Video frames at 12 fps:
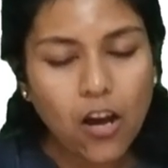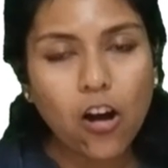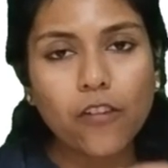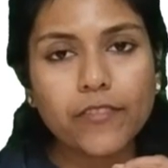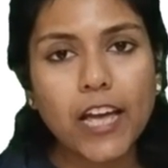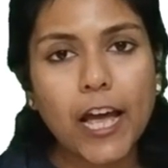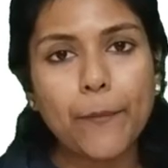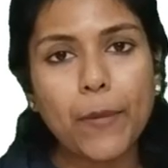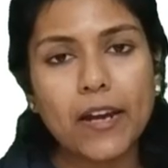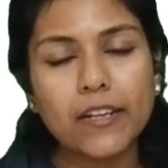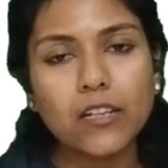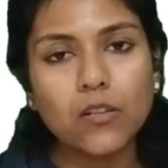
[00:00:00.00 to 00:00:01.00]
of the
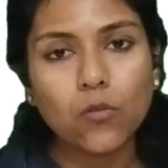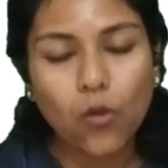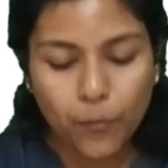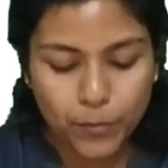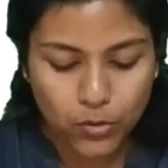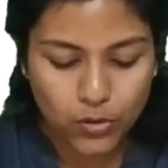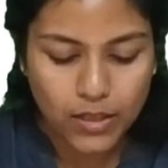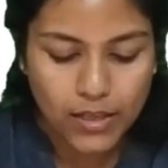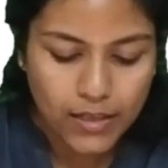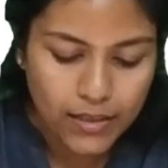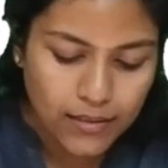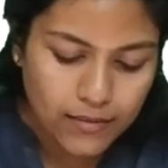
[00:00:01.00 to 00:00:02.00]
hepatic lobule
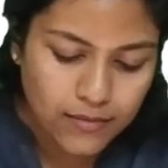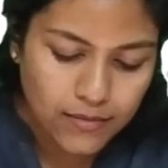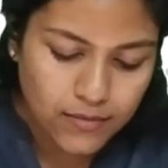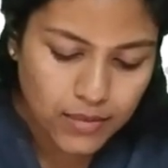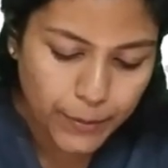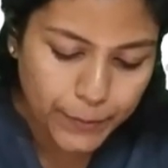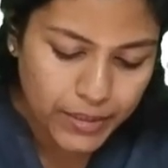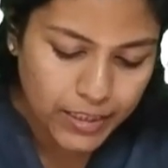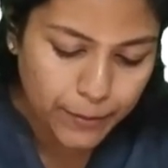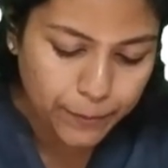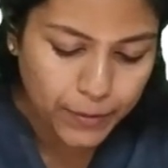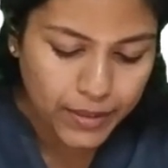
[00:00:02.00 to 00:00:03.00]
is this
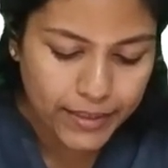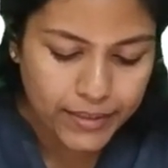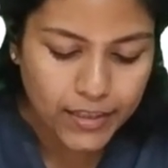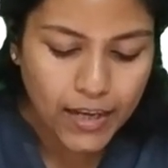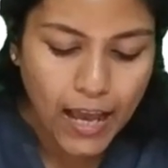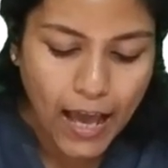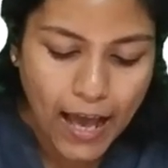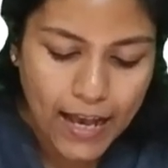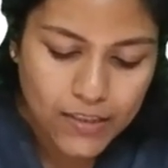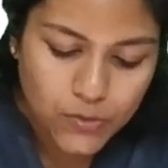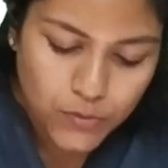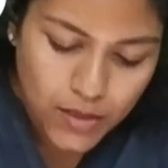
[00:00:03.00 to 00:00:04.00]
limiting plate.
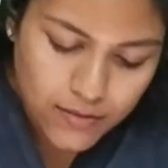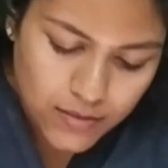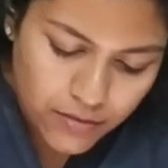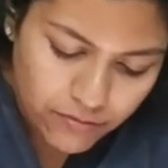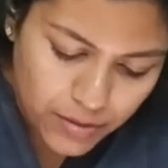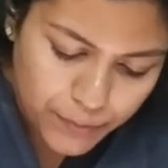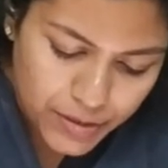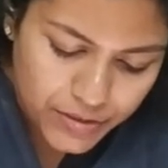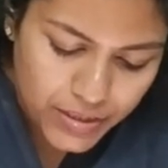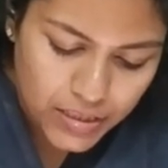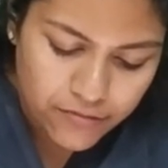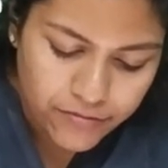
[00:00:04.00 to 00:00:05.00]
As soon as the
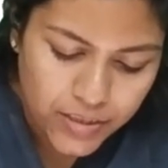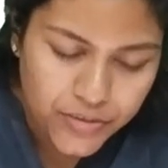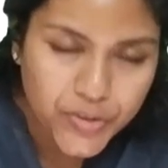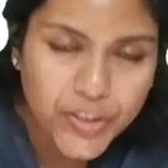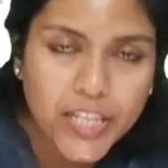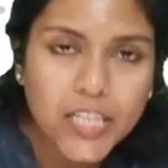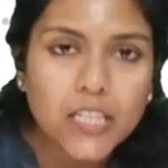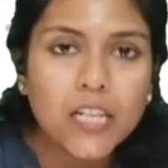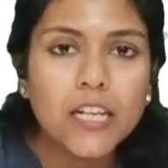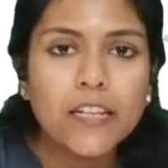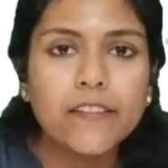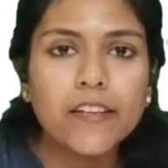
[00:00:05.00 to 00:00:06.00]
inflammatory infiltrate,
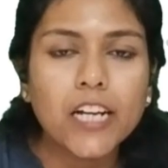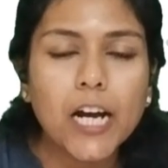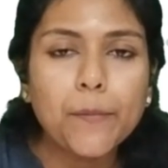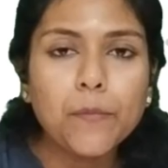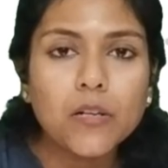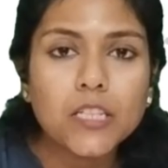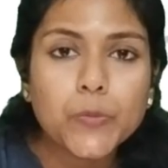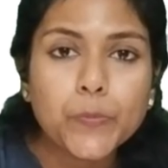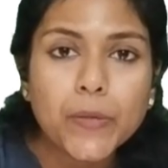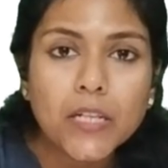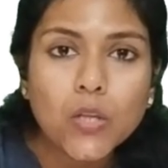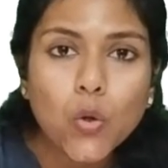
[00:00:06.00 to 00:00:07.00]
they come
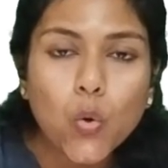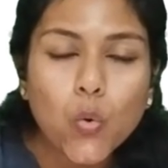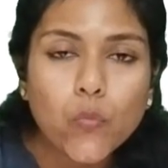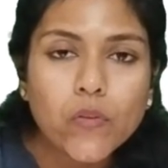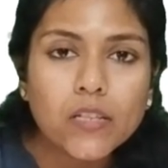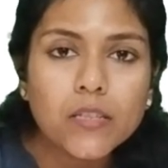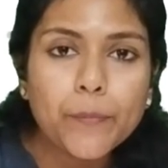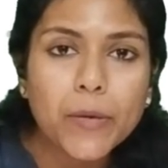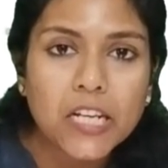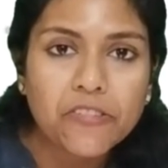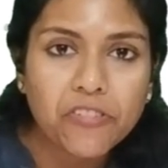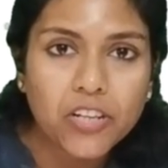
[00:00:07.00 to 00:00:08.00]
spill over the
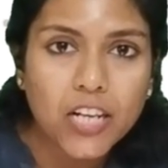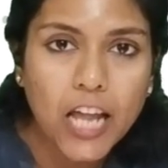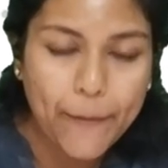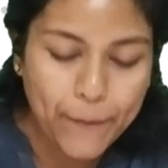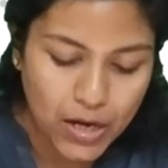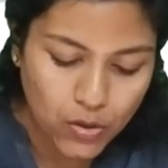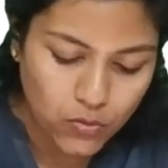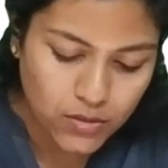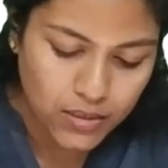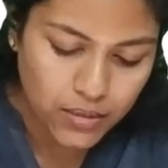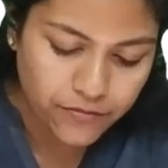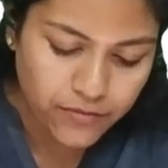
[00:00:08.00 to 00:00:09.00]
peripheral
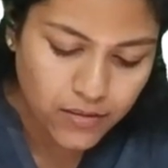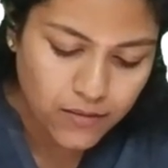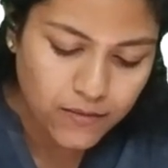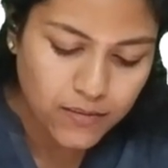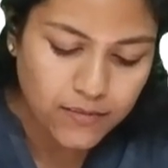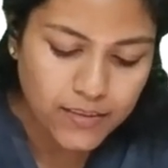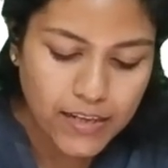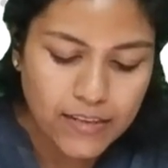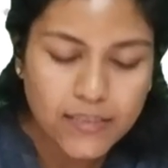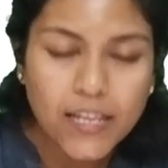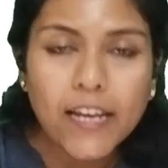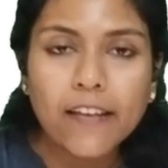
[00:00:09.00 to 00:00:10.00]
hepatocyte, the first cells,
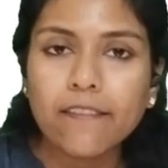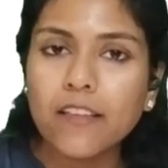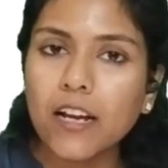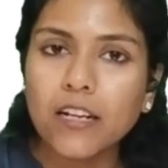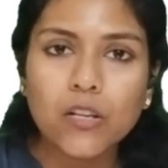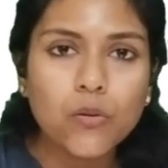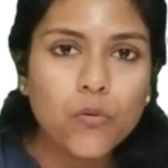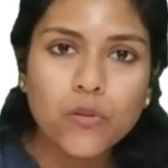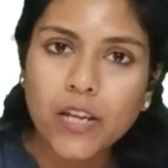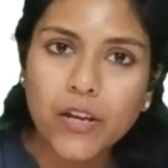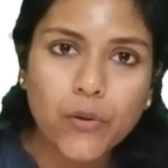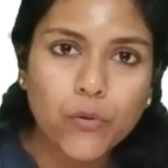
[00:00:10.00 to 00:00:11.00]
they undergo
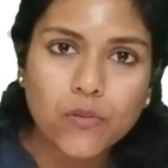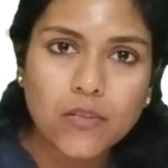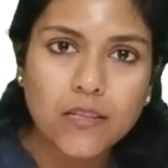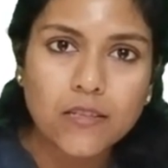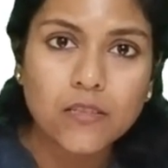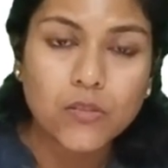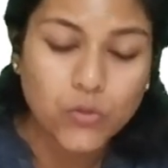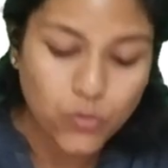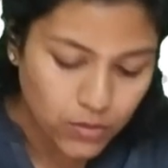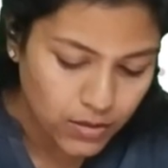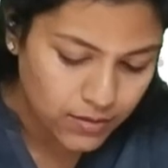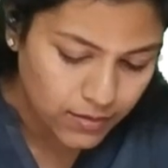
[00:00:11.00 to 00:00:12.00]
necrosis. So
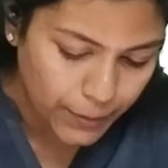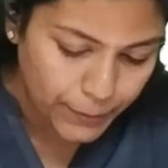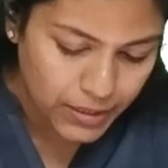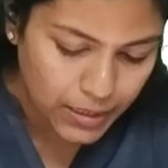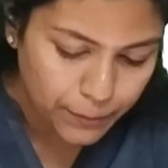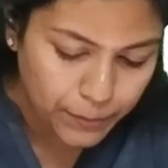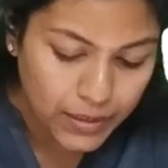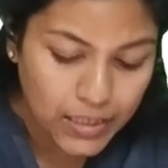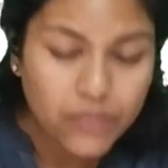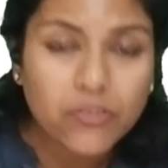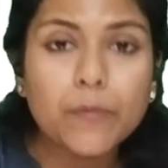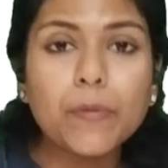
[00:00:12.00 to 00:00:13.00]
this limiting
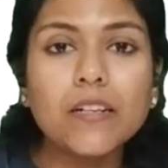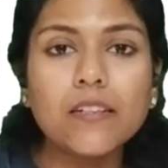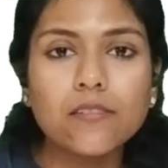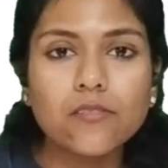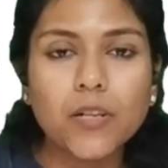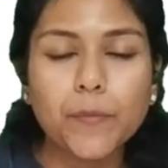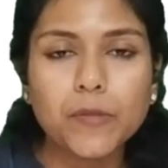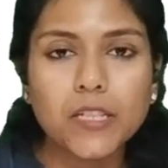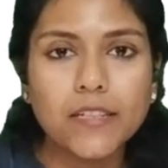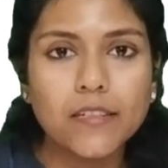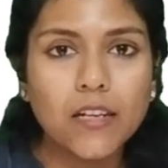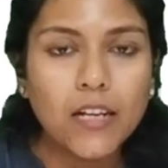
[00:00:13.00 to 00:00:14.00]
plate will be
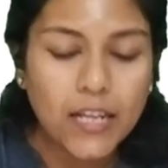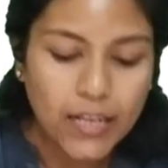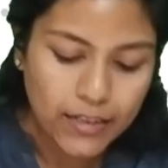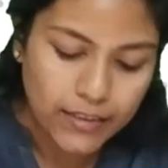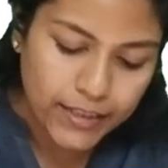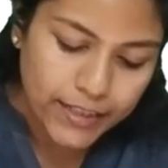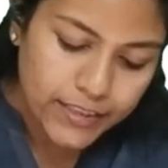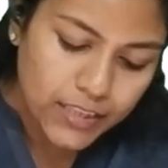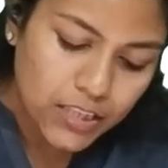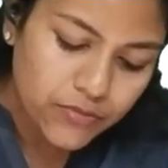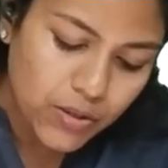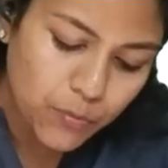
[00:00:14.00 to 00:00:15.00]
disrupted. Later,
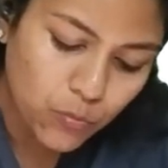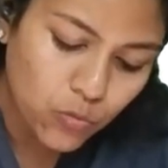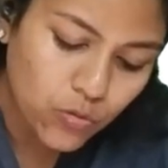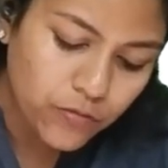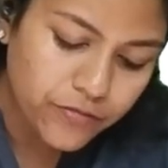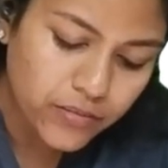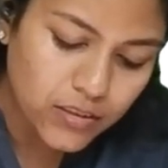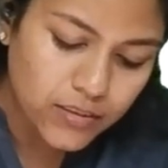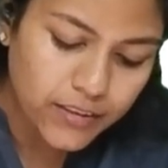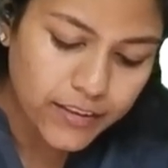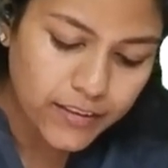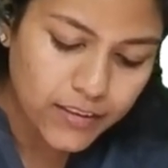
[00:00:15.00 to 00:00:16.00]
it will move
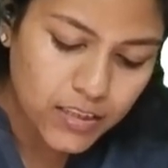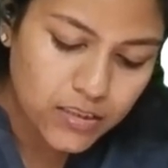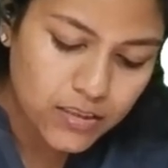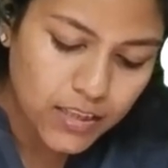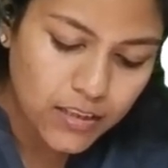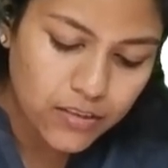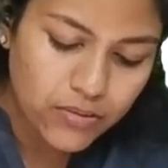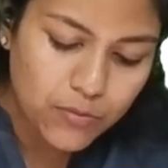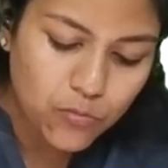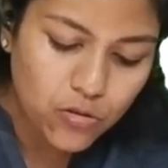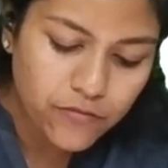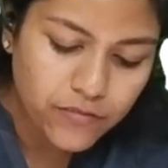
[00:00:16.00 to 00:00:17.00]
further inside. It will
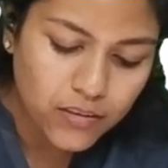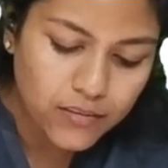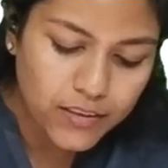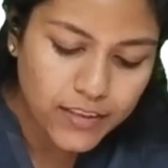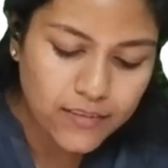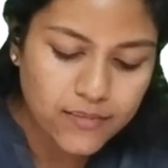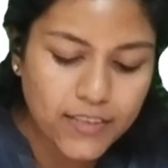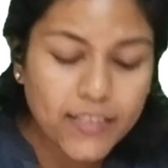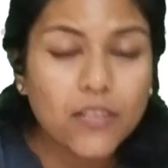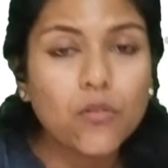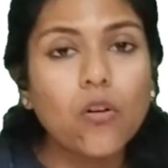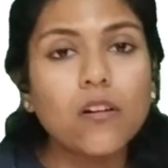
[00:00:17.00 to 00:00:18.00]
move further inside
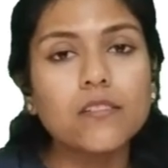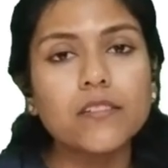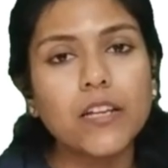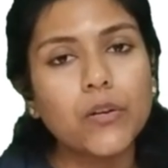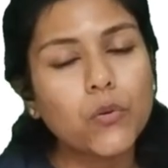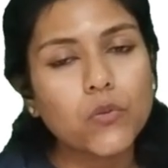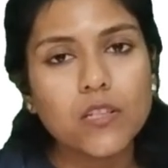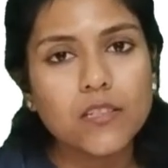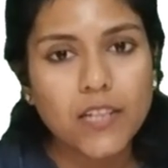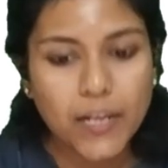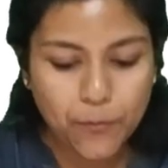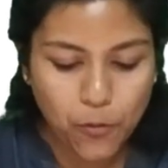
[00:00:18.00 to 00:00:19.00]
and cause necrosis
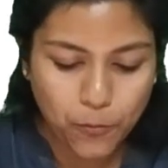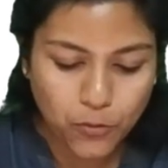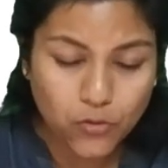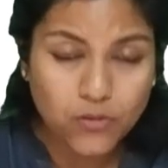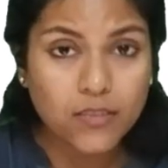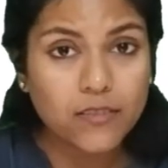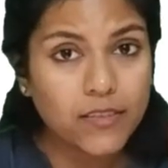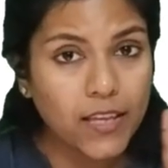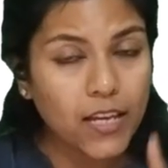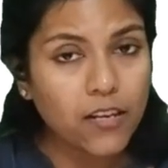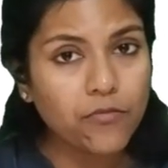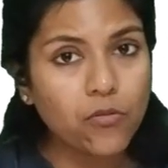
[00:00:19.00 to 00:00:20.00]
and apoptosis.
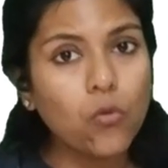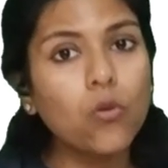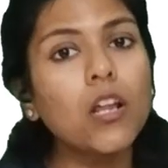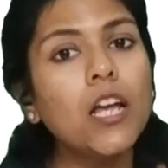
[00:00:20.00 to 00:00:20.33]
Therefore,